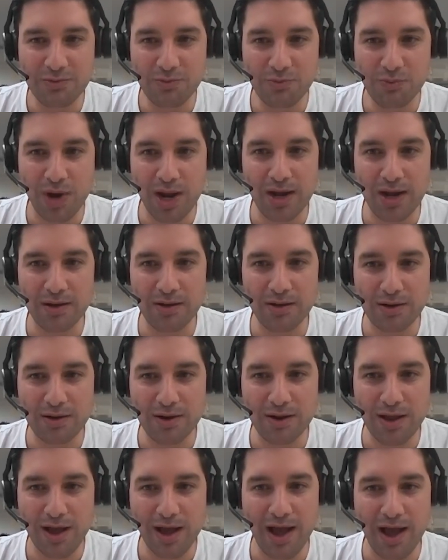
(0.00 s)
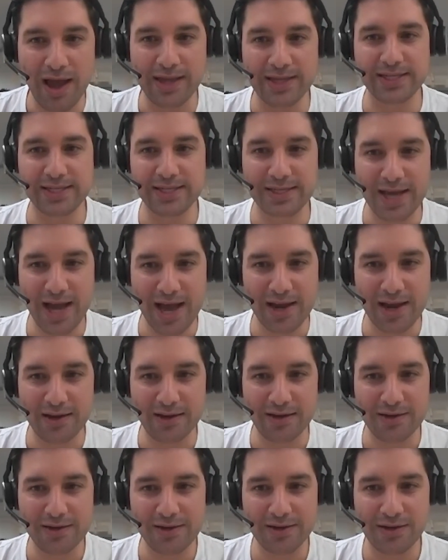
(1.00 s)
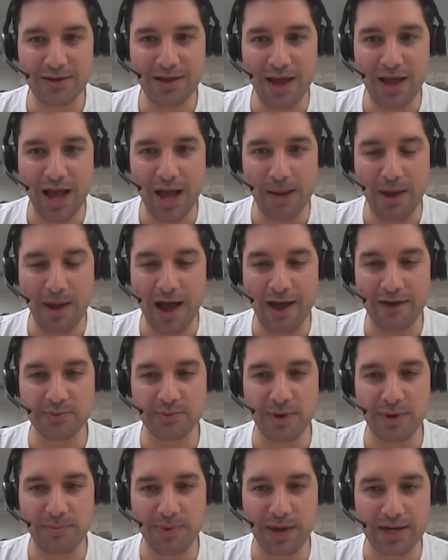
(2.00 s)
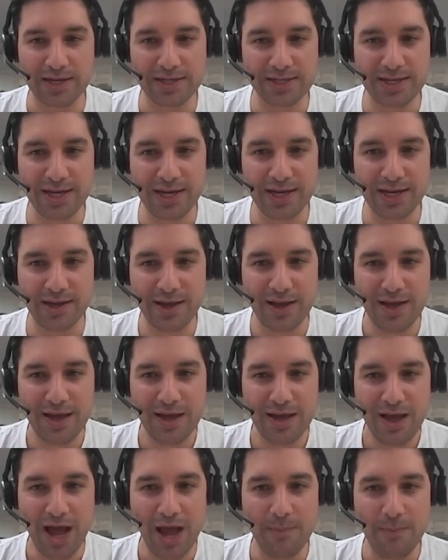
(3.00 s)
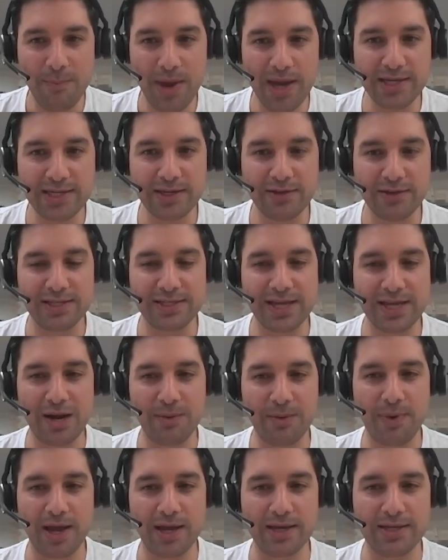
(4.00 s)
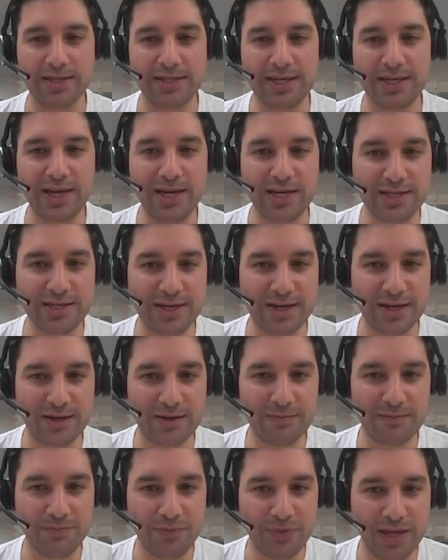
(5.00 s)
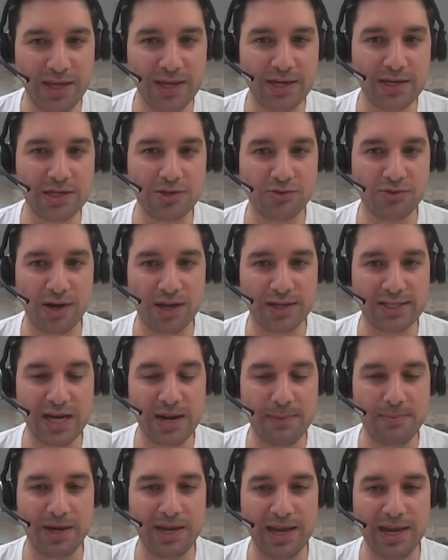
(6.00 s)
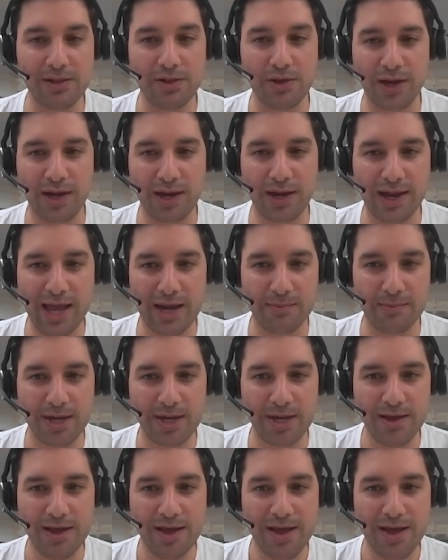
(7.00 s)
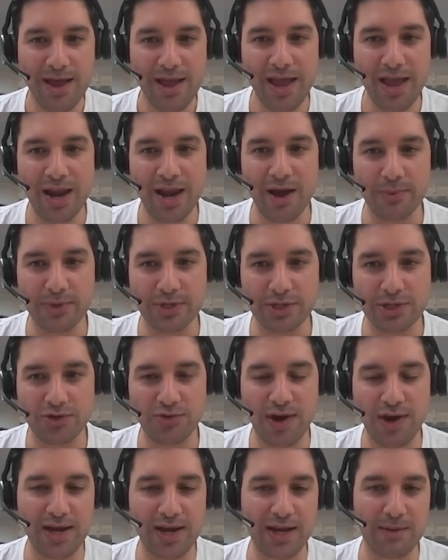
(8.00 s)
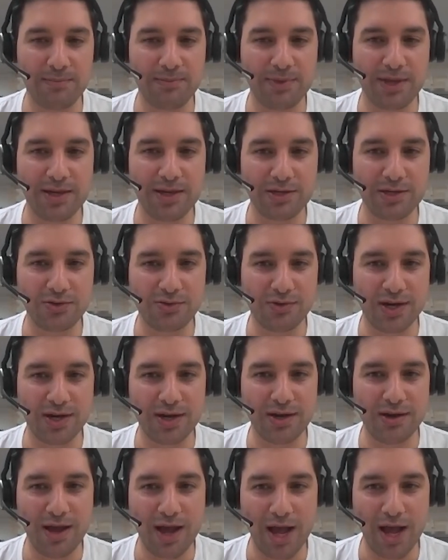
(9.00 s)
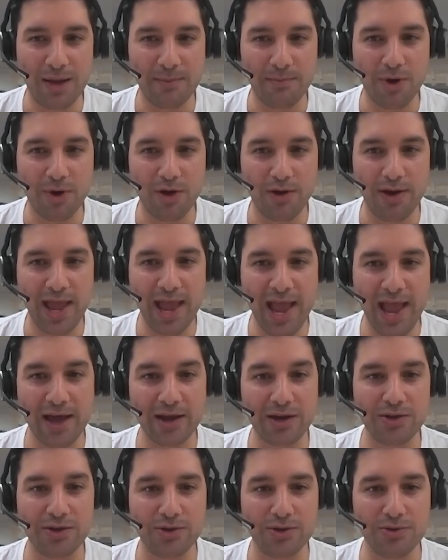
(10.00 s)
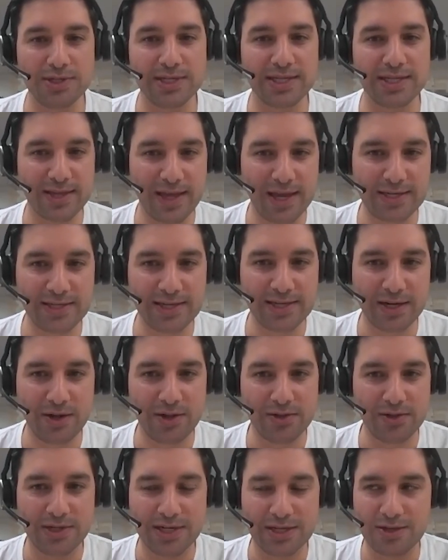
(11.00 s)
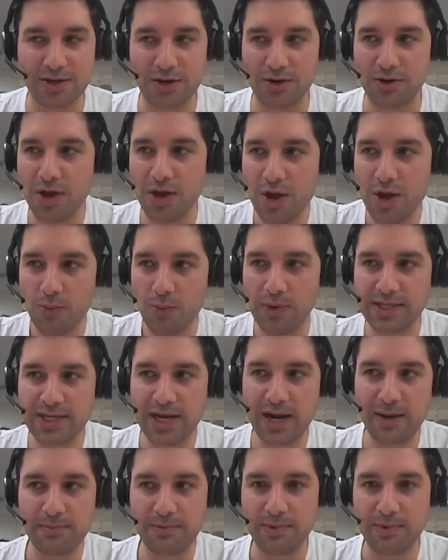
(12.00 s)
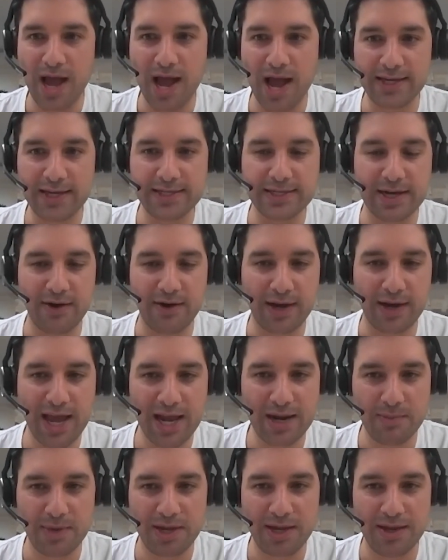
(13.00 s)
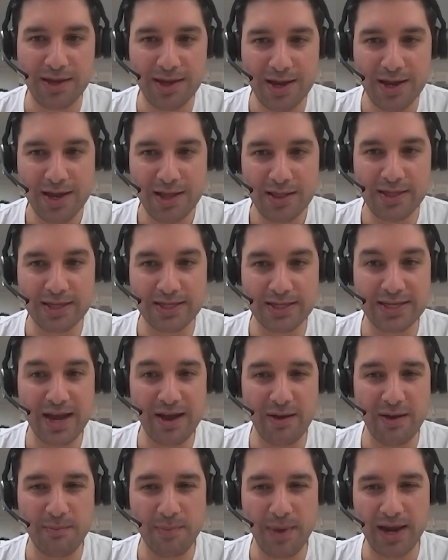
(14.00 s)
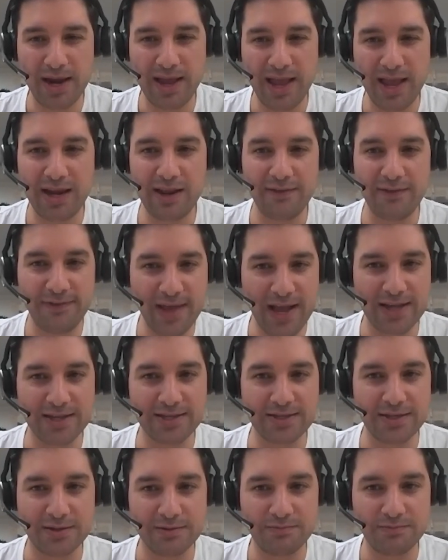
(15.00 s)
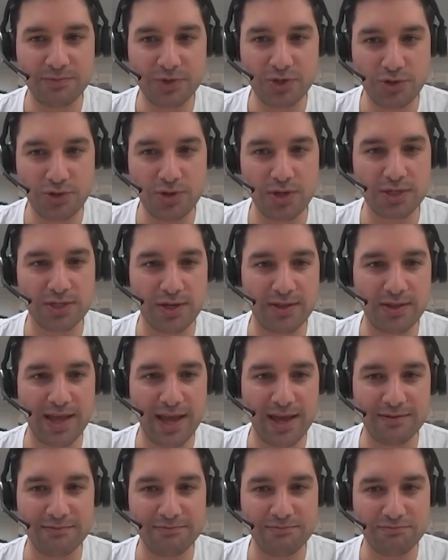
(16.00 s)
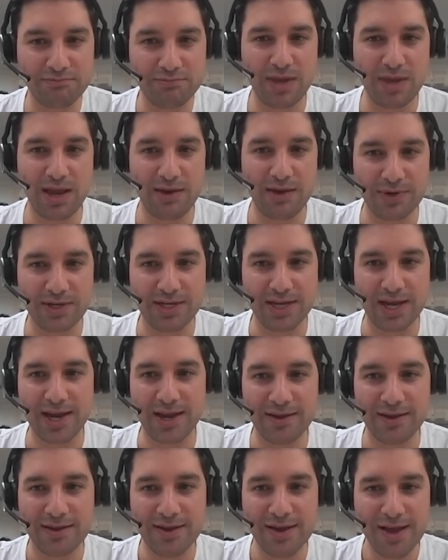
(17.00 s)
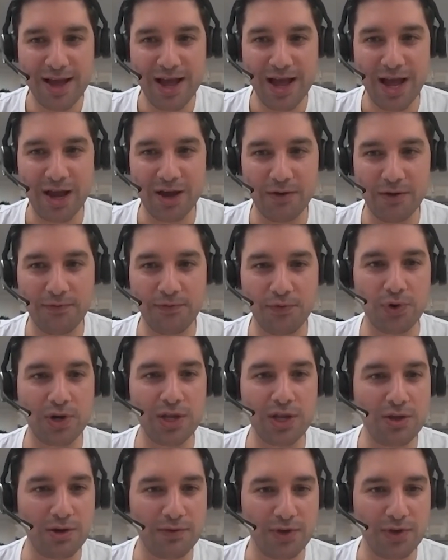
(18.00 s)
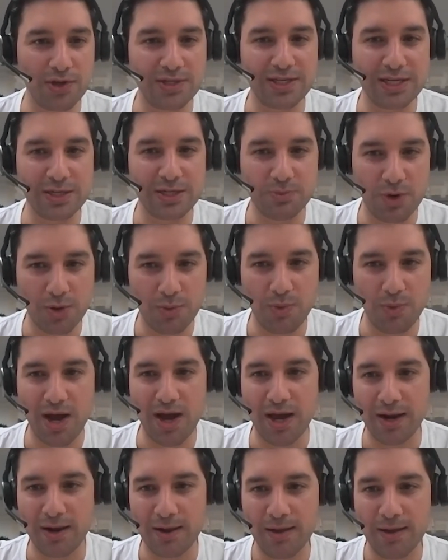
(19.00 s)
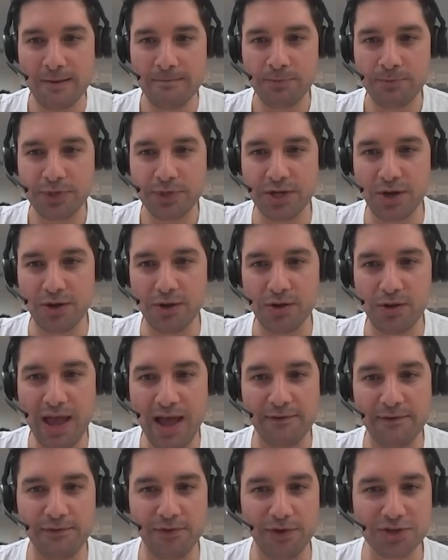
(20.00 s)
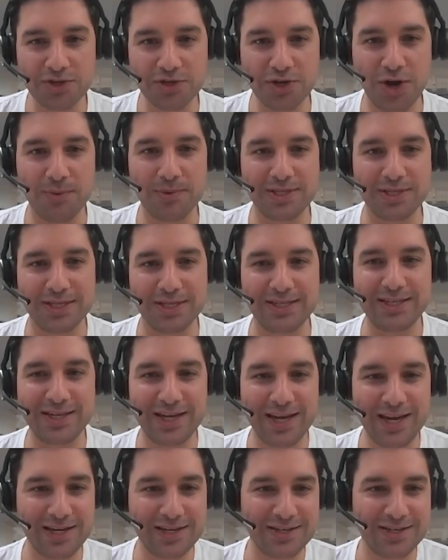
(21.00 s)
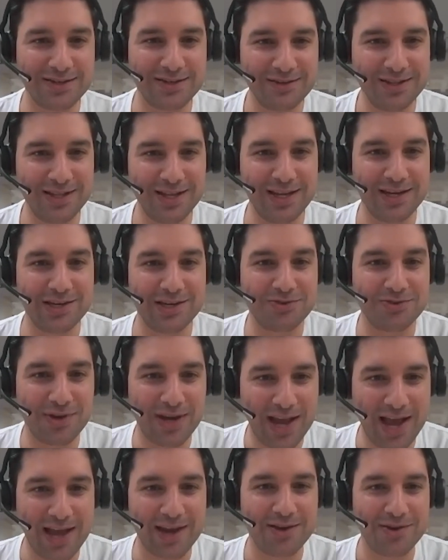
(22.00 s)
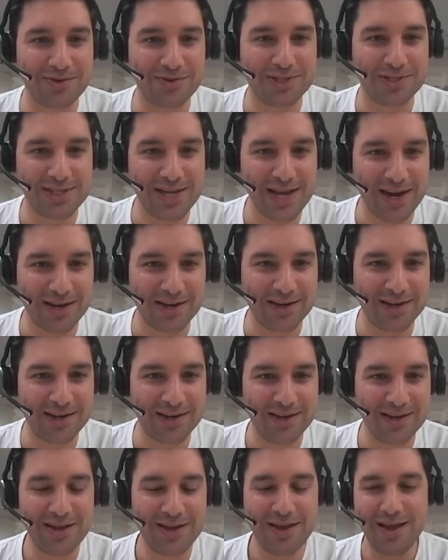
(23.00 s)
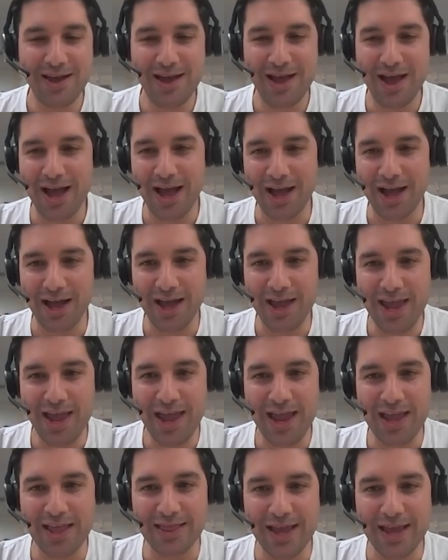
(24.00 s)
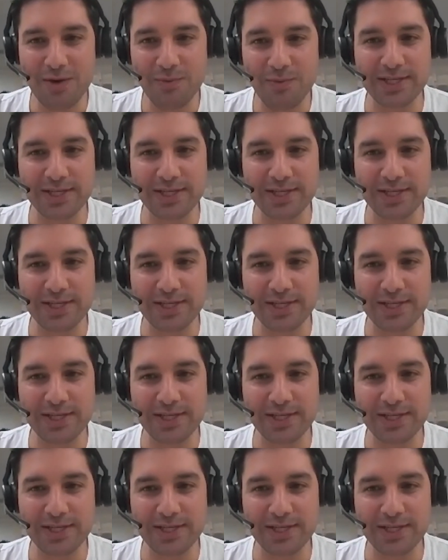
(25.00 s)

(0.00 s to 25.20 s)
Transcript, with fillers: When I started after my PhD, I basically started by teaching the industry. I set up an e-learning academy, and I was training up the industry on how to use this latest technology. So we set up ArchiStar Academy. There's now about 80,000 students on that every day, 40 universities worldwide. So our first goal was to teach the industry how to use tech. And then we